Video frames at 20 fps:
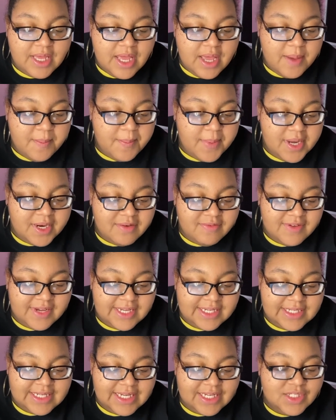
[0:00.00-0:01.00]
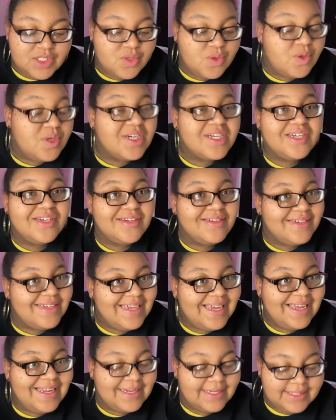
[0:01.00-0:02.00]
modify date, or
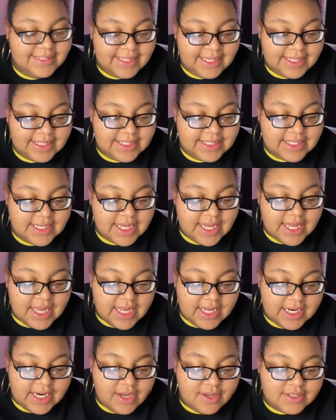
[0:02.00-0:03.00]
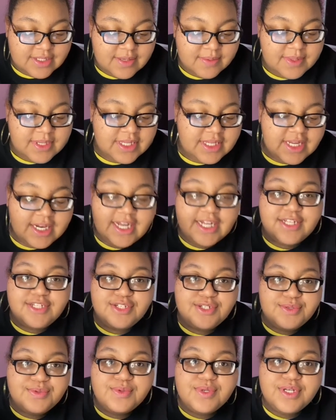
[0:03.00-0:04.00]
create a date. Now something that I
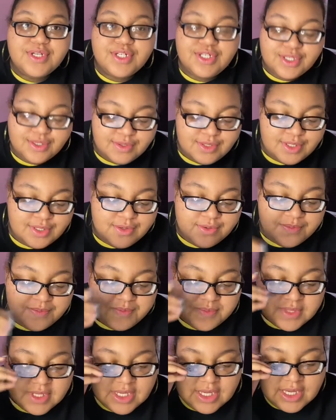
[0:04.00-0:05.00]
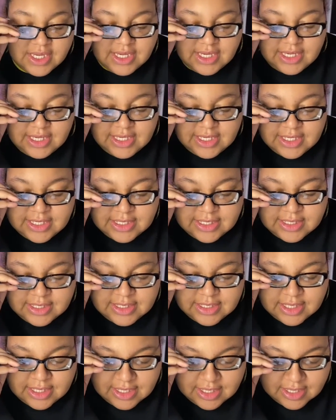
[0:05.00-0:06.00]
do want to show you is
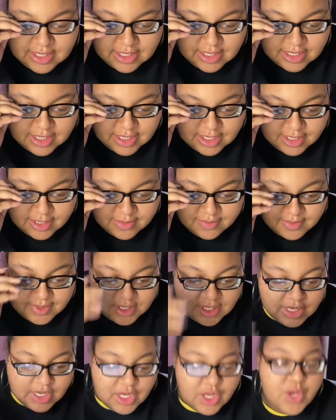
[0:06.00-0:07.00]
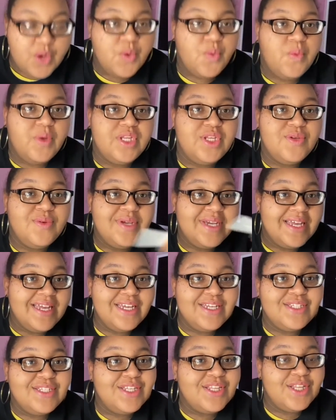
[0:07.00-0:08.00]
when you get
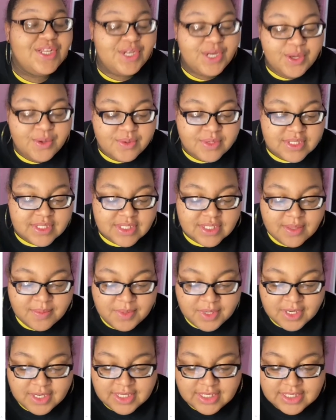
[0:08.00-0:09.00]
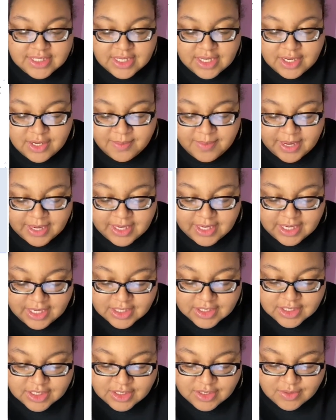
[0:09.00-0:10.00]
into the notes part, I can
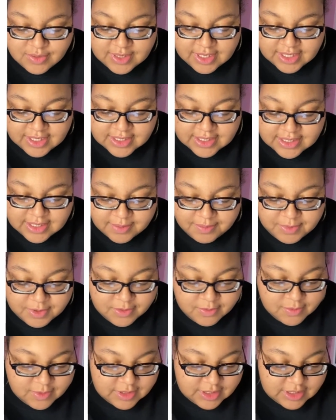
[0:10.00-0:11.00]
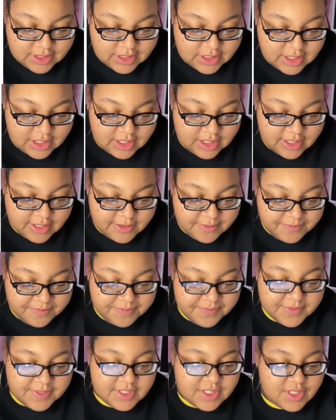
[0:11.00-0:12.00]
actually do like a separate one
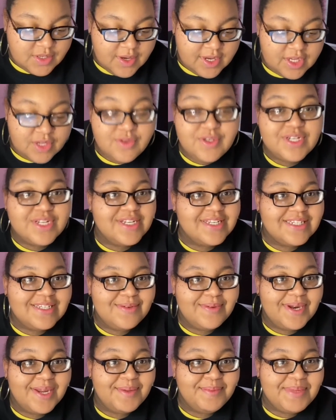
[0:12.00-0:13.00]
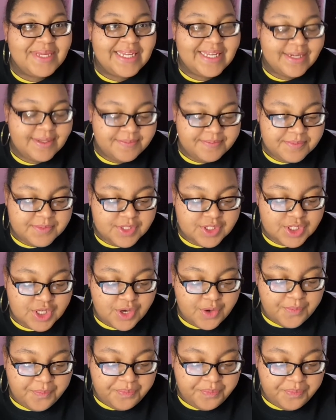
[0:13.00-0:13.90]
so I can see what I mean. So